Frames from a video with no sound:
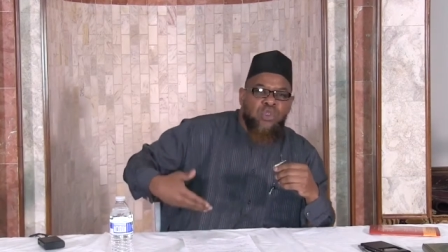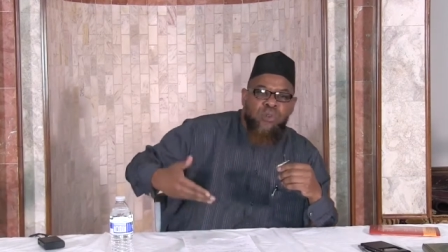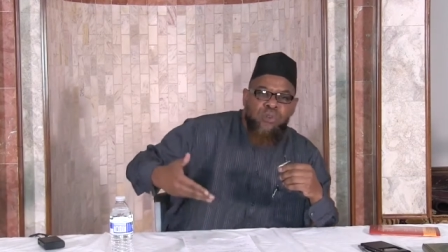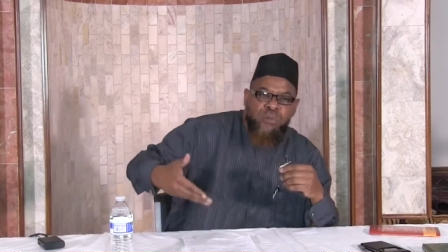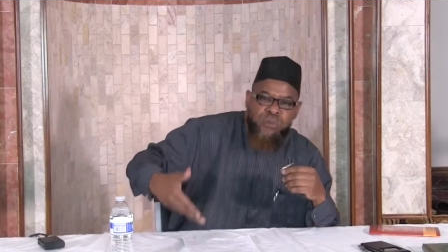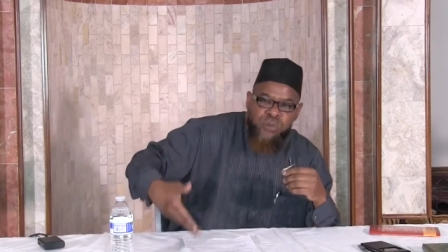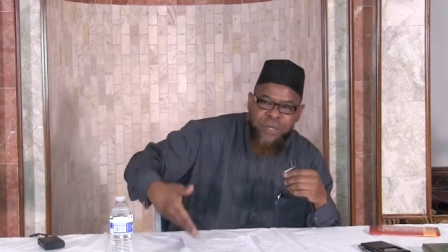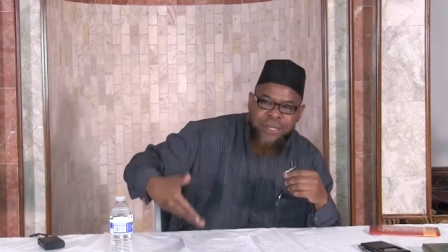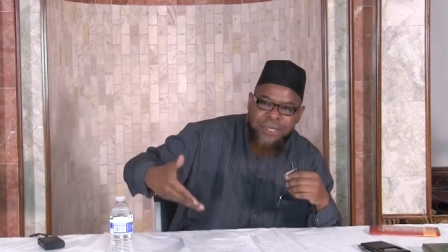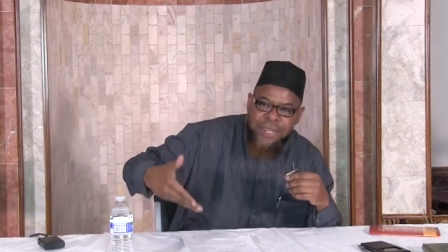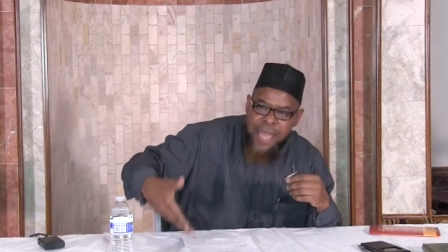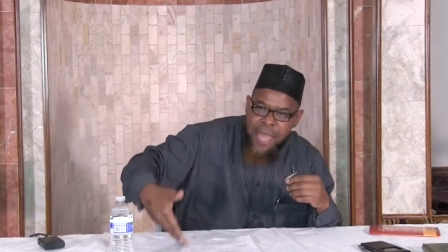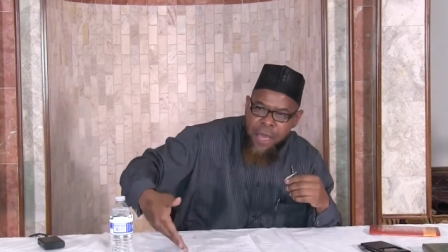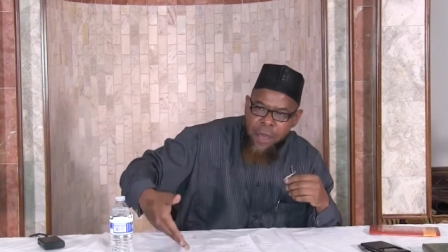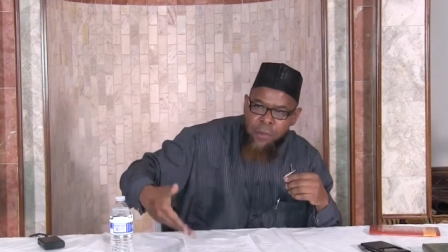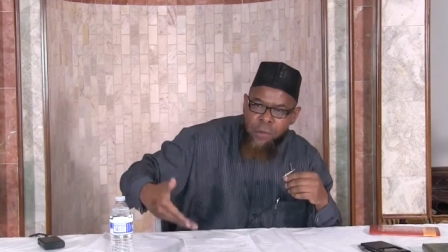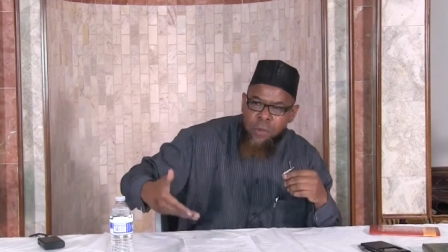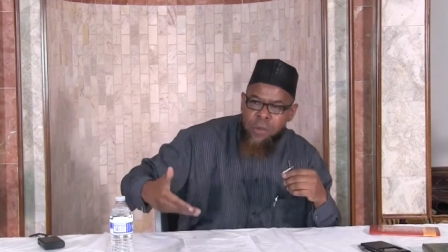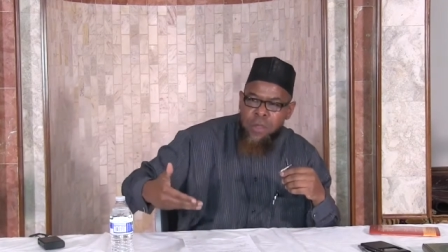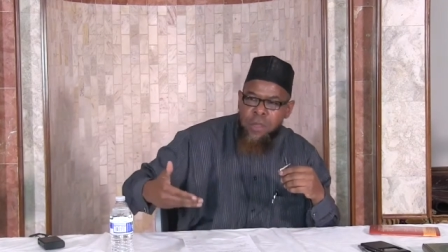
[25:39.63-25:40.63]
your foot
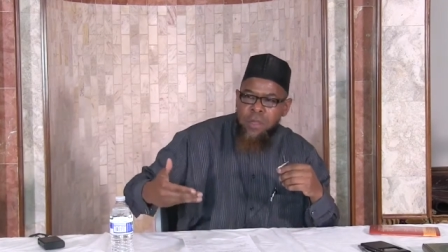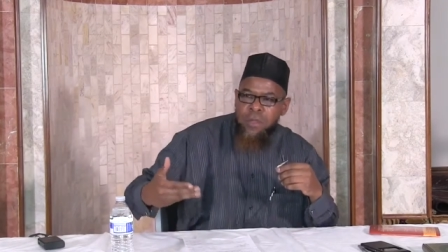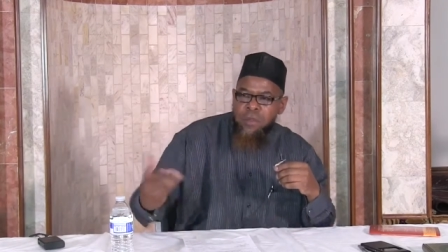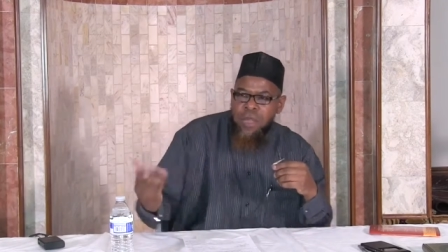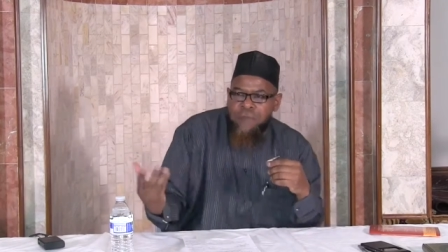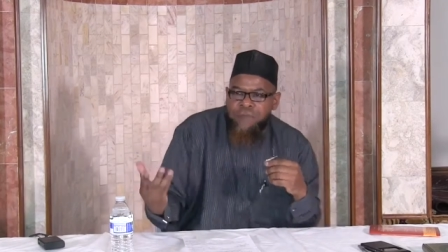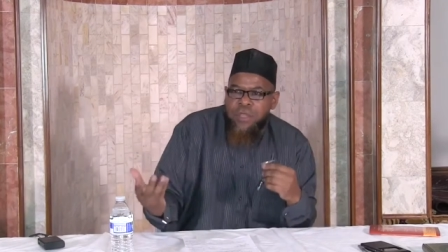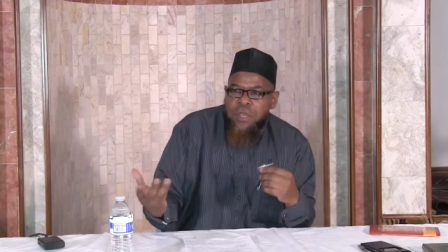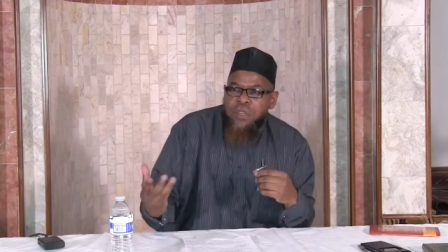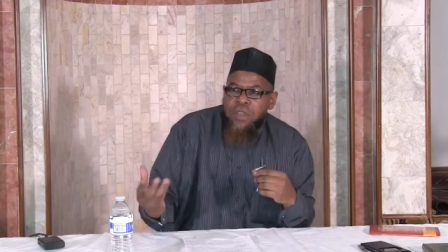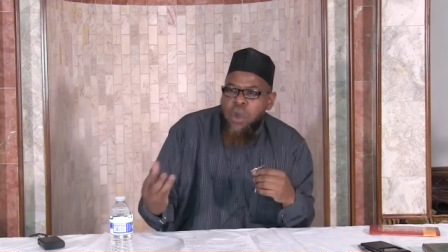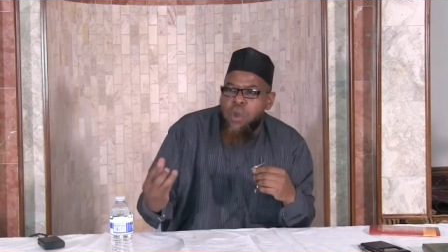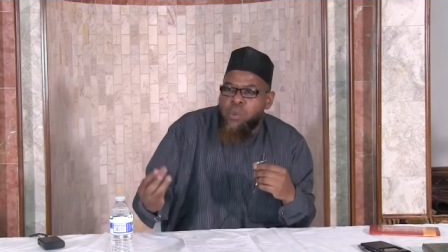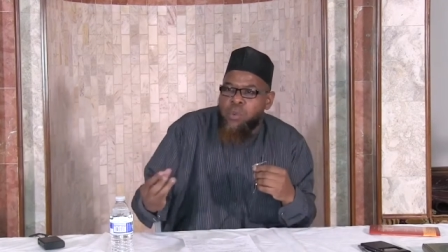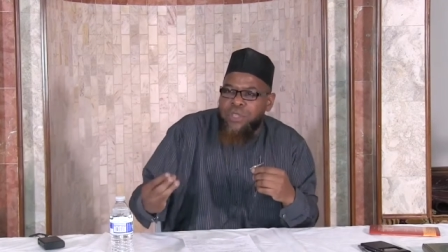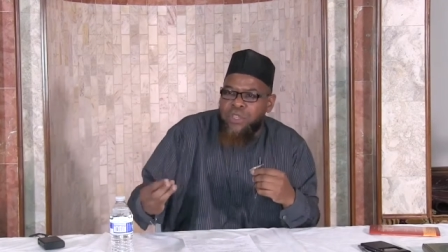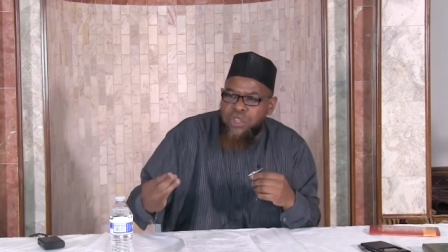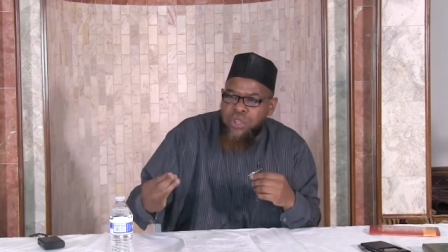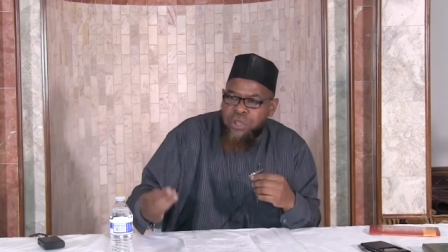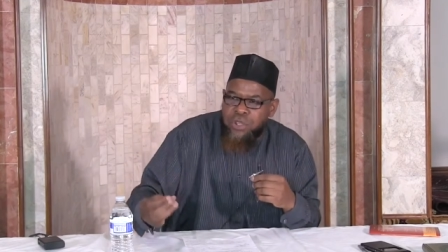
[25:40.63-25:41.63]
down, you have to know
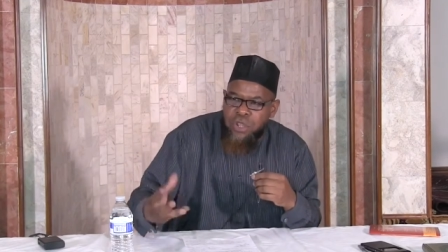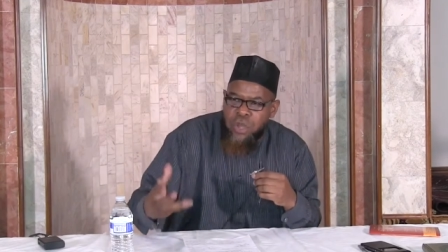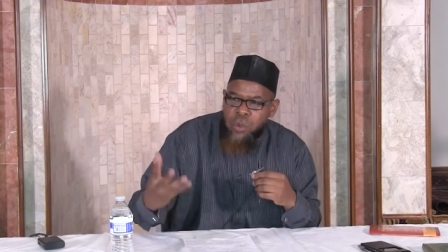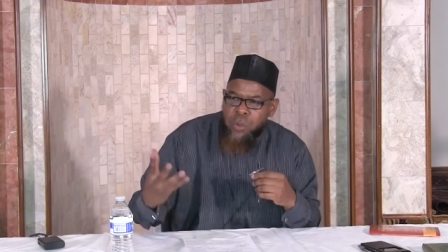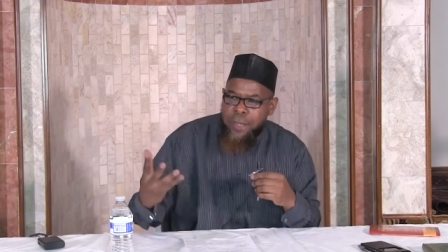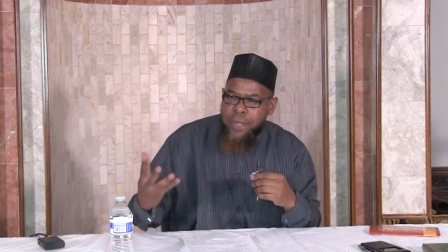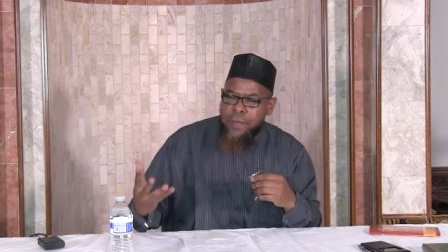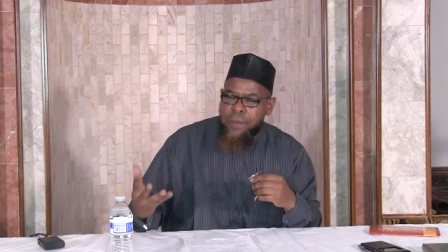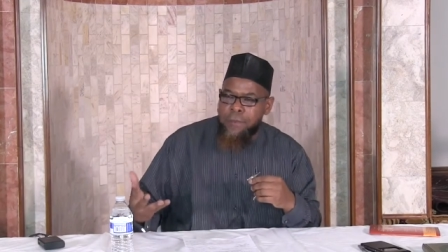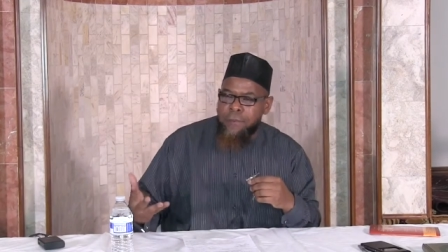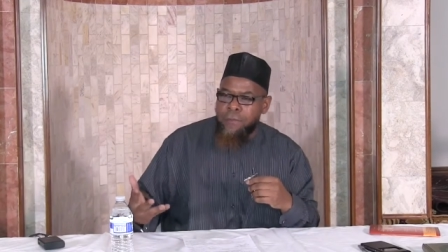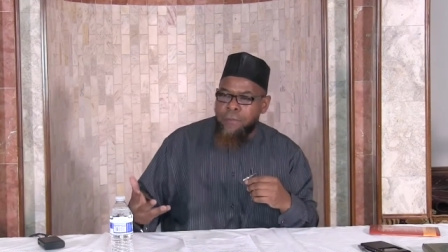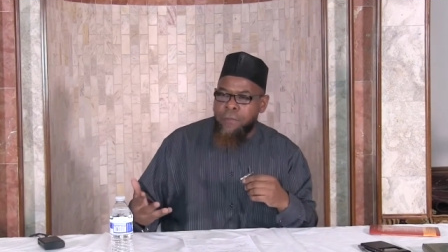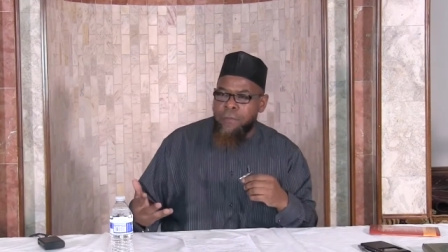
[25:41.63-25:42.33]
what you're doing.